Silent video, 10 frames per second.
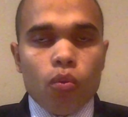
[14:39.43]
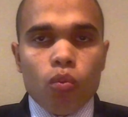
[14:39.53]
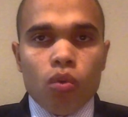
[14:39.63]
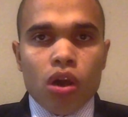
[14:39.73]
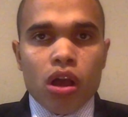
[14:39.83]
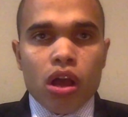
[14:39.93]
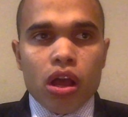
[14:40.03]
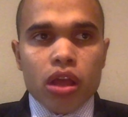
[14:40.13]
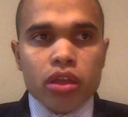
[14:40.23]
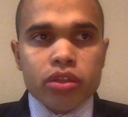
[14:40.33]

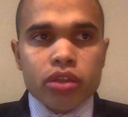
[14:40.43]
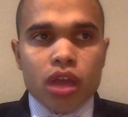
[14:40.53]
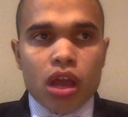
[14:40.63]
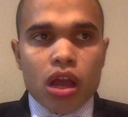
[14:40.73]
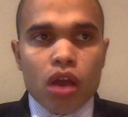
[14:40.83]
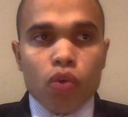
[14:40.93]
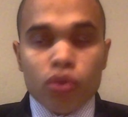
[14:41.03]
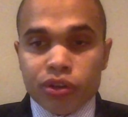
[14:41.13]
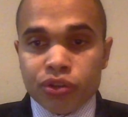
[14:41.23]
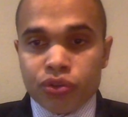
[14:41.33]
was
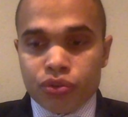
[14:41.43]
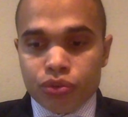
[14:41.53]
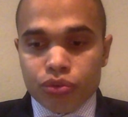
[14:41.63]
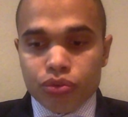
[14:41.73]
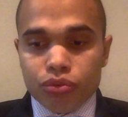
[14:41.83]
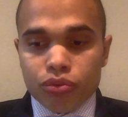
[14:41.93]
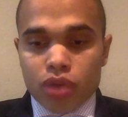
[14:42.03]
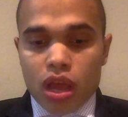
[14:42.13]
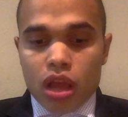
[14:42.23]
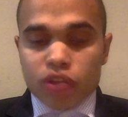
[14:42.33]
ordered to
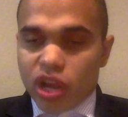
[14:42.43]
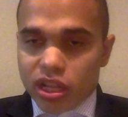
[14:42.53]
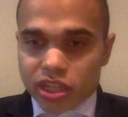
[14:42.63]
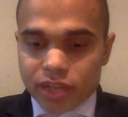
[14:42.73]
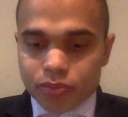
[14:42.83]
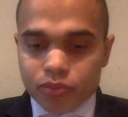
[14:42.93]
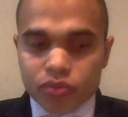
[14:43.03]
translate,